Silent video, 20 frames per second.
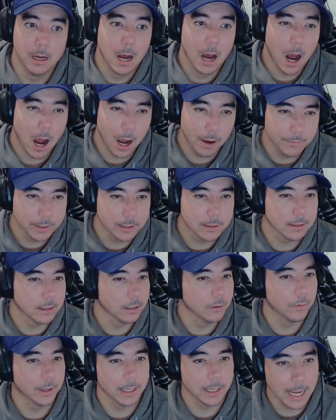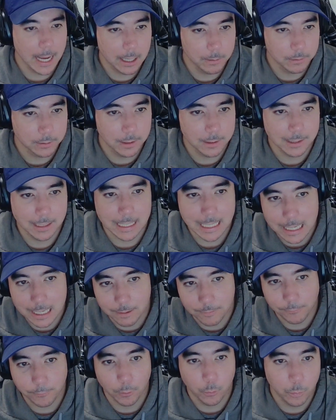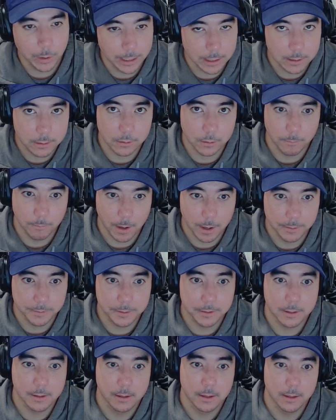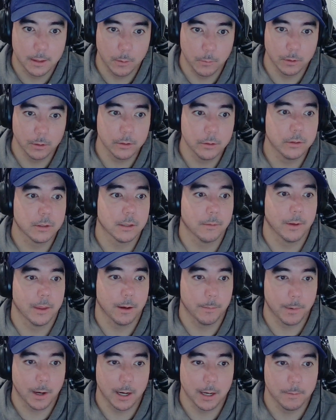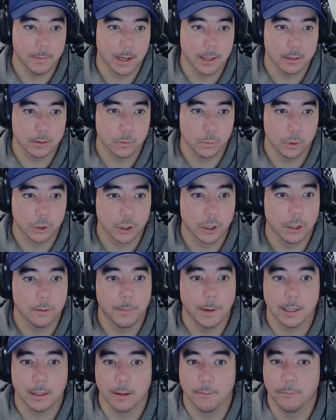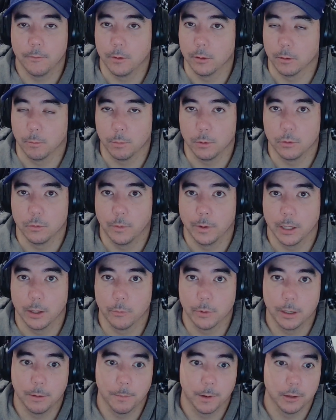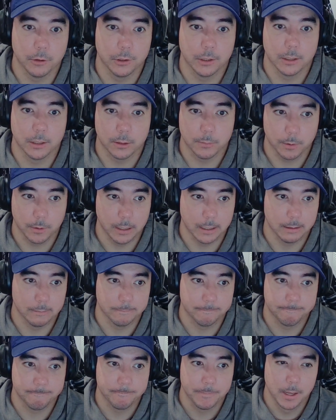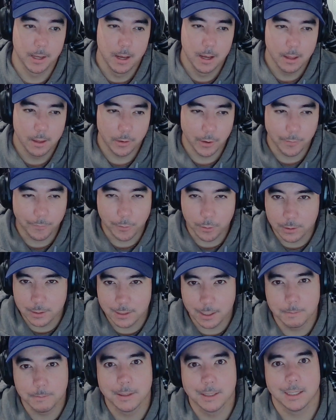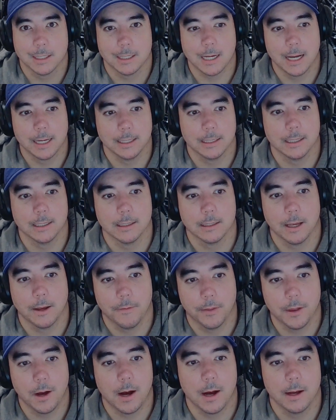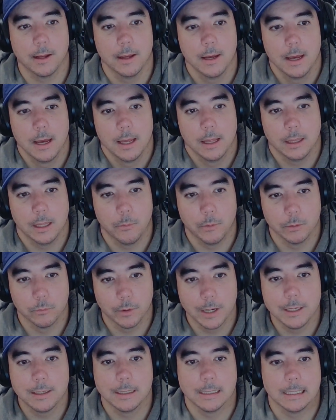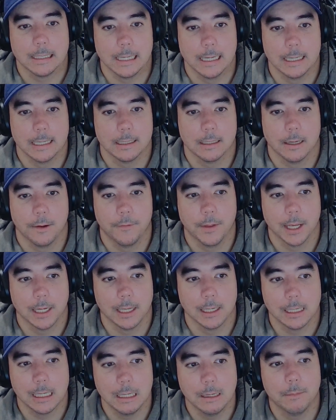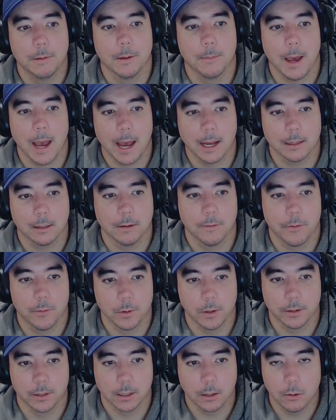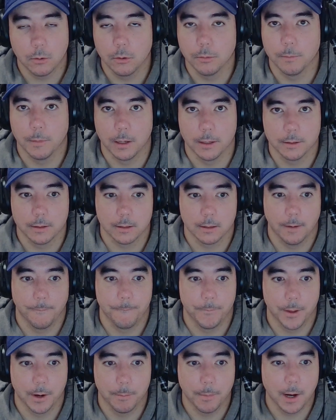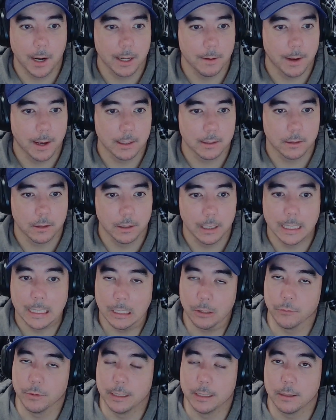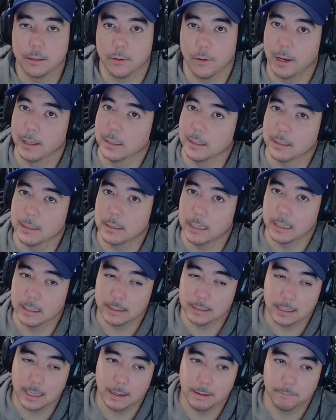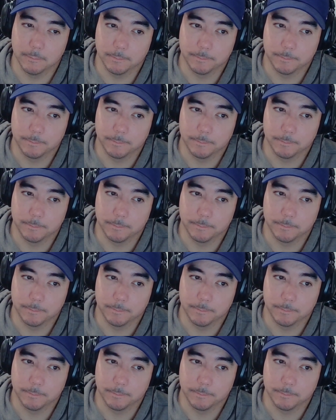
Obviously, when an animal doesn't eat for weeks or months, they will lose some of their body mass, which could make them vulnerable when they reemerge in the spring. Therefore, some scientists have thought that when raising snakes, if they can keep them active throughout the cold months, their body mass could increase or at least stay the same.